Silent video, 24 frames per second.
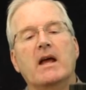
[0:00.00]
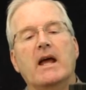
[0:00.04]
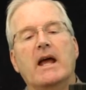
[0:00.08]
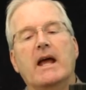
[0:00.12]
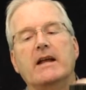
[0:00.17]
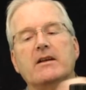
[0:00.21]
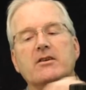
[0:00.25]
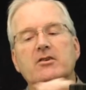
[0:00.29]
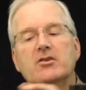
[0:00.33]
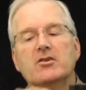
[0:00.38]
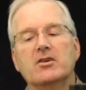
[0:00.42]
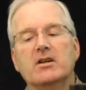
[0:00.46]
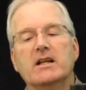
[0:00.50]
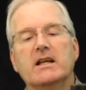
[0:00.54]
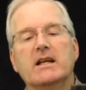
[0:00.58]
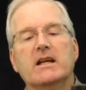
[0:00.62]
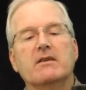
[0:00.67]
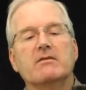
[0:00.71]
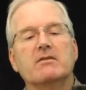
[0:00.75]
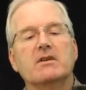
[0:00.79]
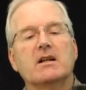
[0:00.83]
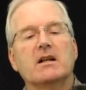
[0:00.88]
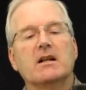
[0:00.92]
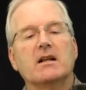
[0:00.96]
and you're going to
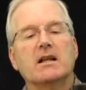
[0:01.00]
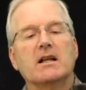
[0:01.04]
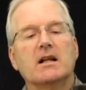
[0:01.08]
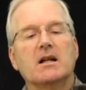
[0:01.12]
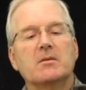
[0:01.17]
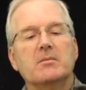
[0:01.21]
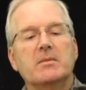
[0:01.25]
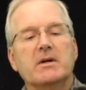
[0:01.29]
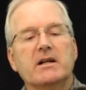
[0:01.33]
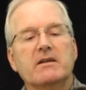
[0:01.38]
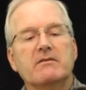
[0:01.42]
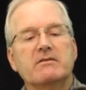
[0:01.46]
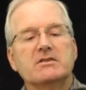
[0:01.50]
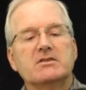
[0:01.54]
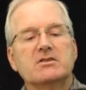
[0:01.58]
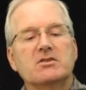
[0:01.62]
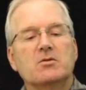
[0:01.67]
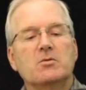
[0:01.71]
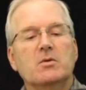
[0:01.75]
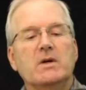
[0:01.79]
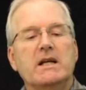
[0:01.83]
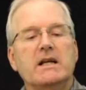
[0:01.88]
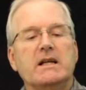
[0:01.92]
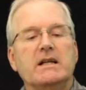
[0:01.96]
give it a little bit of a
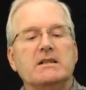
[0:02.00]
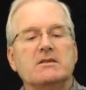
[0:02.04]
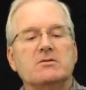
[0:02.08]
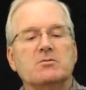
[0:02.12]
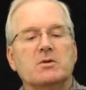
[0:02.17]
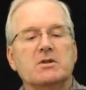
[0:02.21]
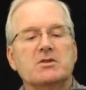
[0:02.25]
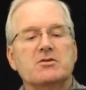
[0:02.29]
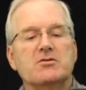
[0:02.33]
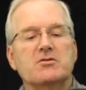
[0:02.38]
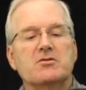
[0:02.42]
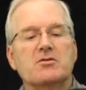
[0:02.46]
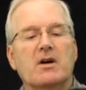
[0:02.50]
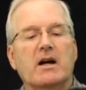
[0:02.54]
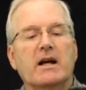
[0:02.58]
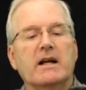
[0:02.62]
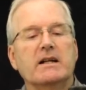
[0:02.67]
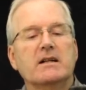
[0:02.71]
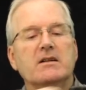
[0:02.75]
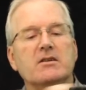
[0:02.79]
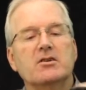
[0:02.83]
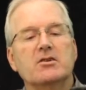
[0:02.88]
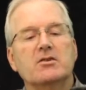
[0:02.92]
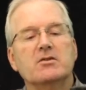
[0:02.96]
squeeze. What you're
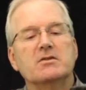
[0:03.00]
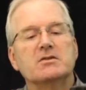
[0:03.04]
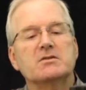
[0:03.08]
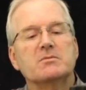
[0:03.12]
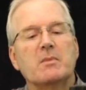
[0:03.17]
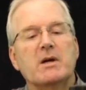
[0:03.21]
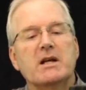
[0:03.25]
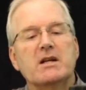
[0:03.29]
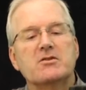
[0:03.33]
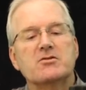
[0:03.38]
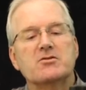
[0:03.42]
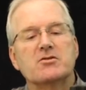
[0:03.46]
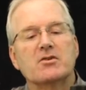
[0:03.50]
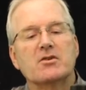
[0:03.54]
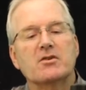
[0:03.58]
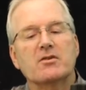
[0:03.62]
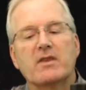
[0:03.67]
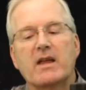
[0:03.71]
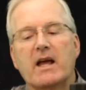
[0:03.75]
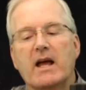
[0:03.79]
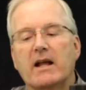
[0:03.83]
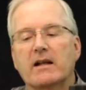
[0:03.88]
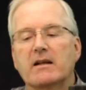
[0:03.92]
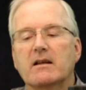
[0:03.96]
trying to do is make sure
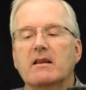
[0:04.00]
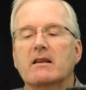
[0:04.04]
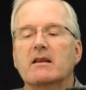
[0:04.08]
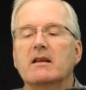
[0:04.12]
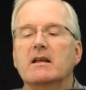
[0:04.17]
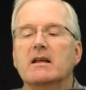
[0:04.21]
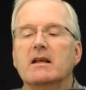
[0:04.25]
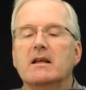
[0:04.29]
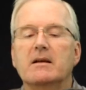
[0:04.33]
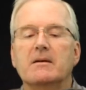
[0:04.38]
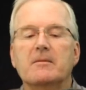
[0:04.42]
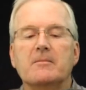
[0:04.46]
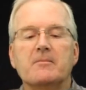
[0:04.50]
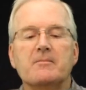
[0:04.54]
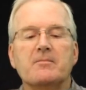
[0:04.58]
that the